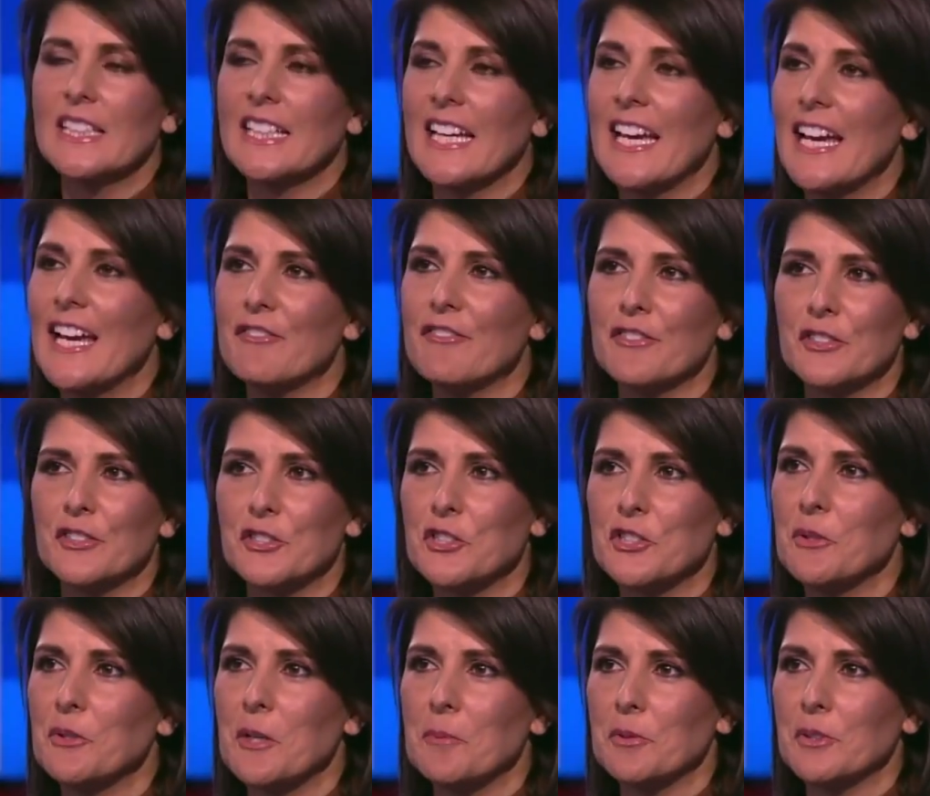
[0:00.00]
think ever
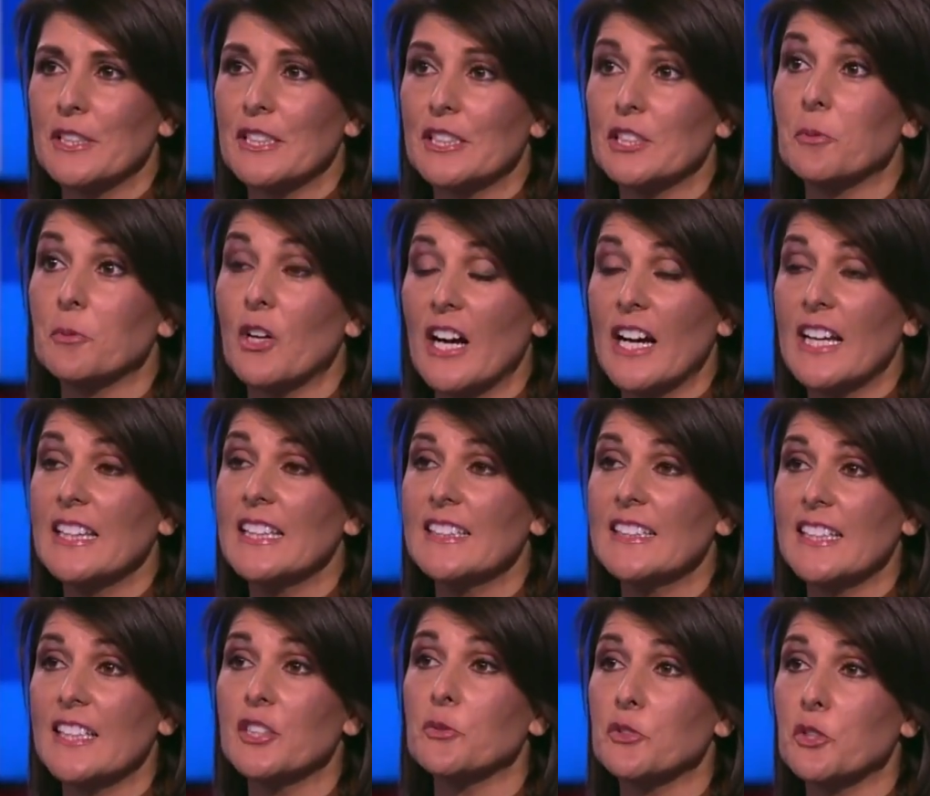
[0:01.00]
too unpredictable. I
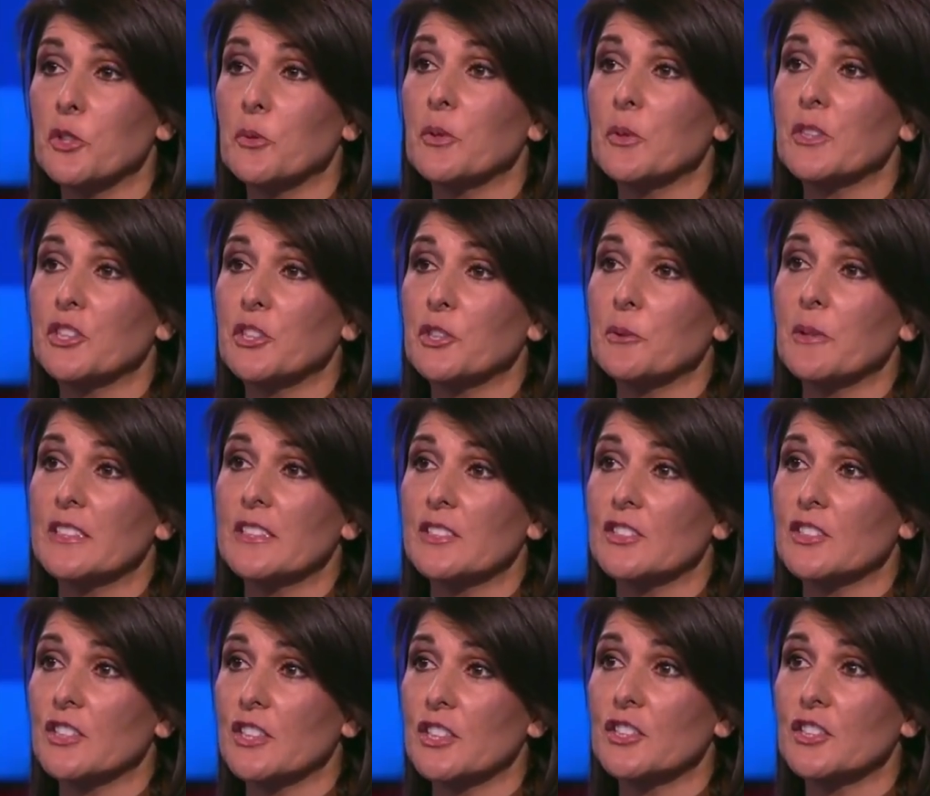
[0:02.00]
think they don't know what the U.S.
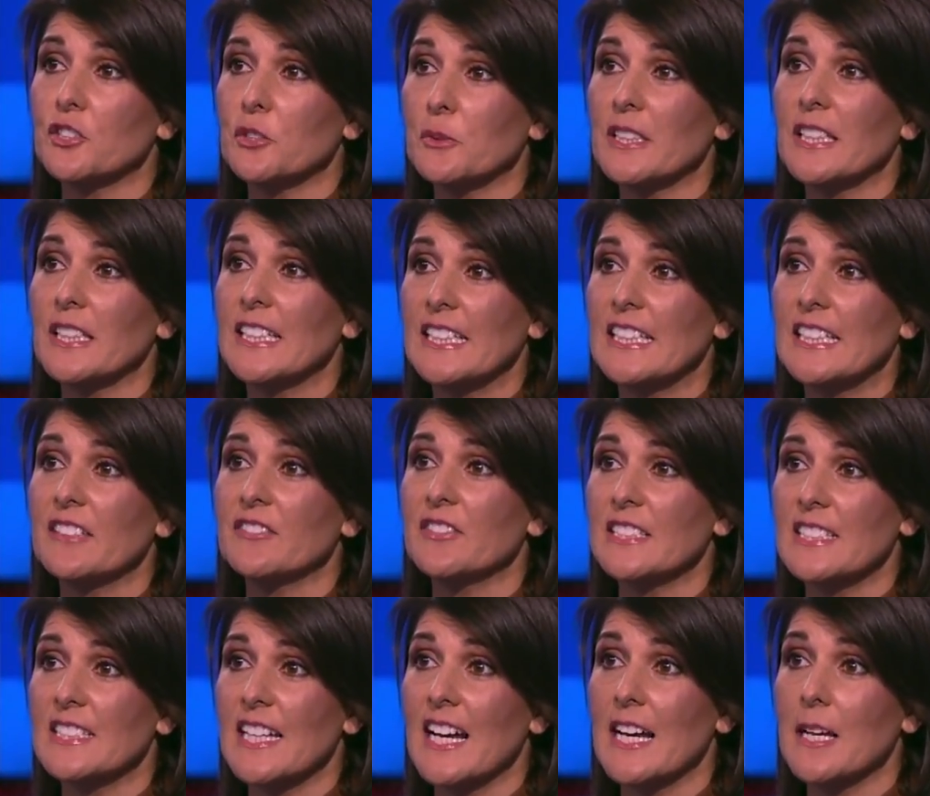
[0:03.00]
is going to do at any
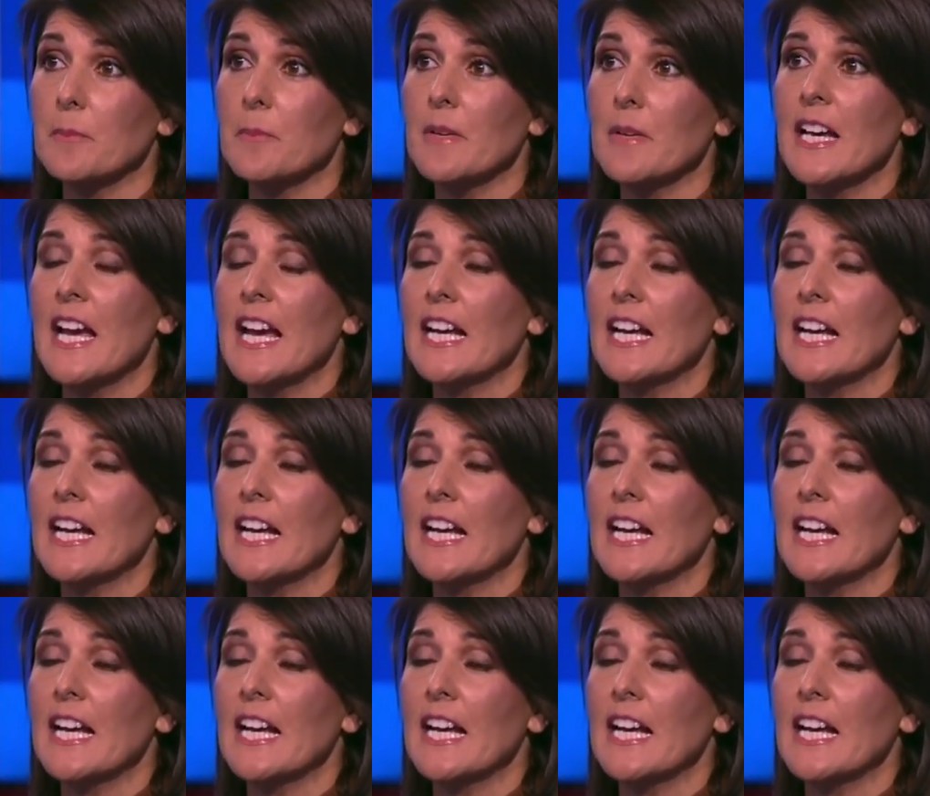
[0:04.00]
given time.